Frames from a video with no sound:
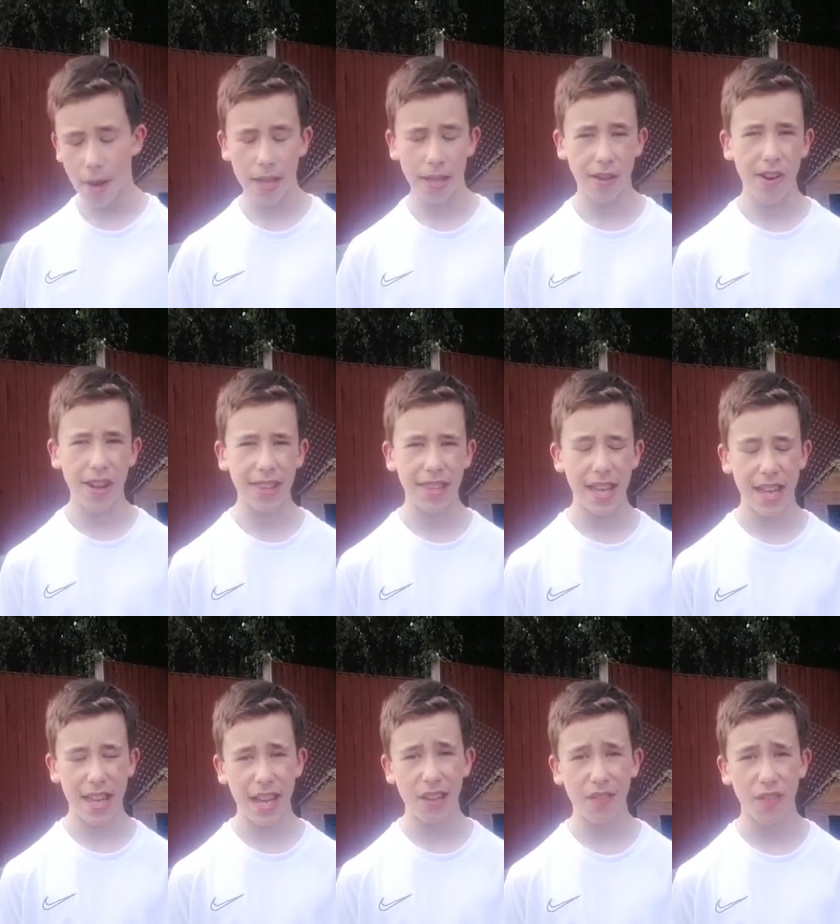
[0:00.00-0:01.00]
my
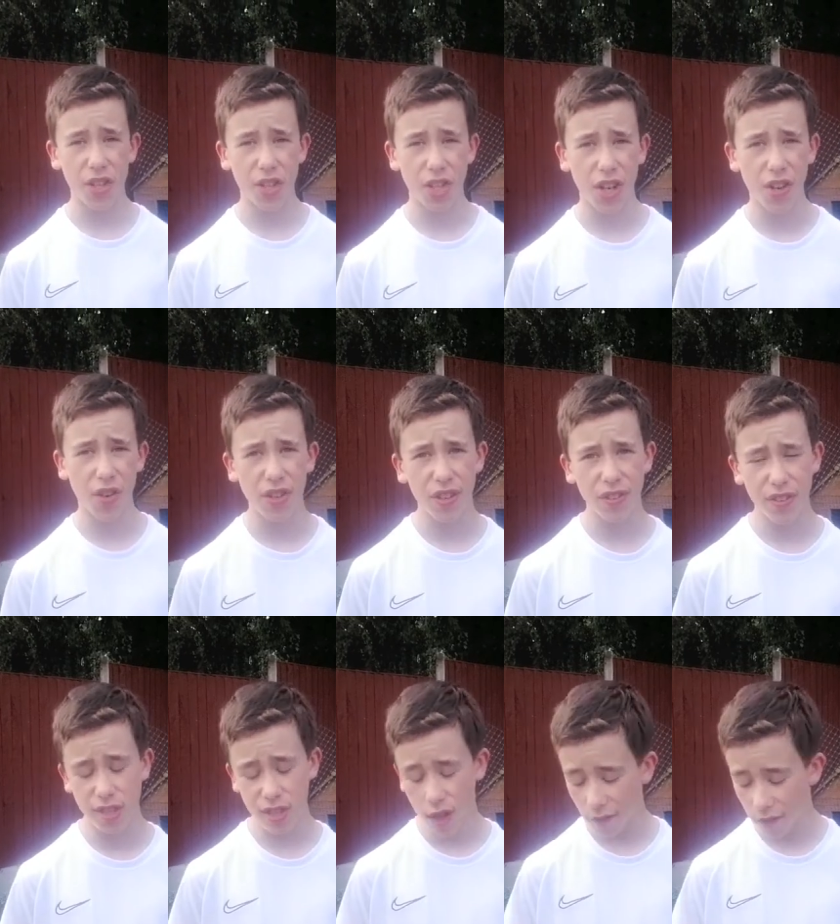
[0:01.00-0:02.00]
granddad gave us a load of
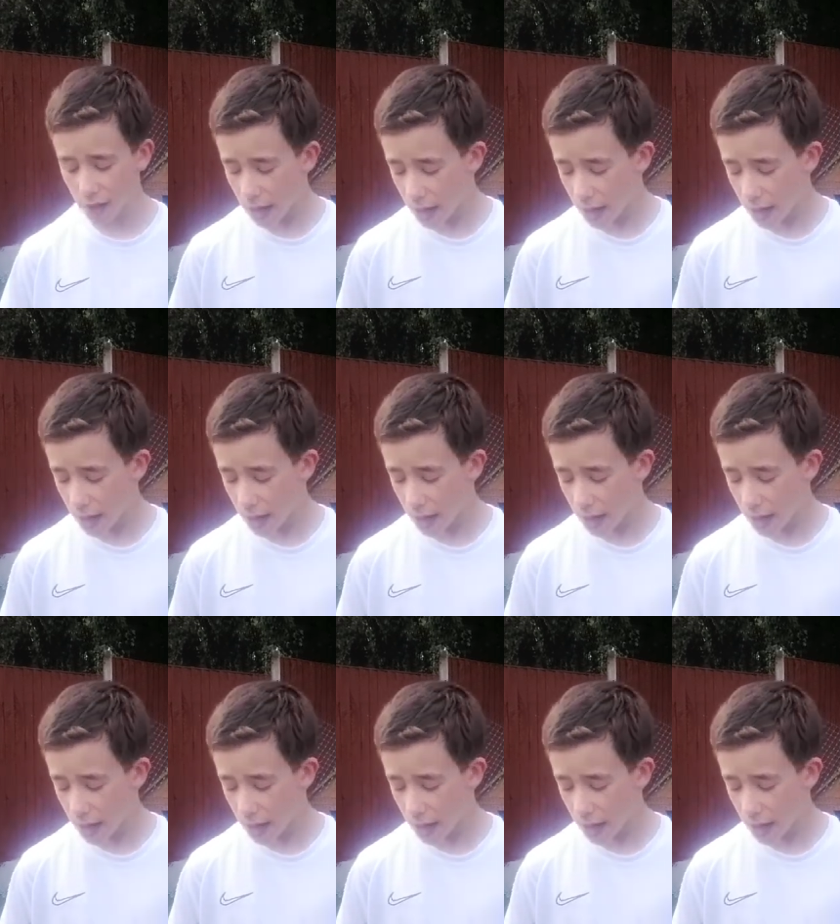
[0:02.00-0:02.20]
stuff,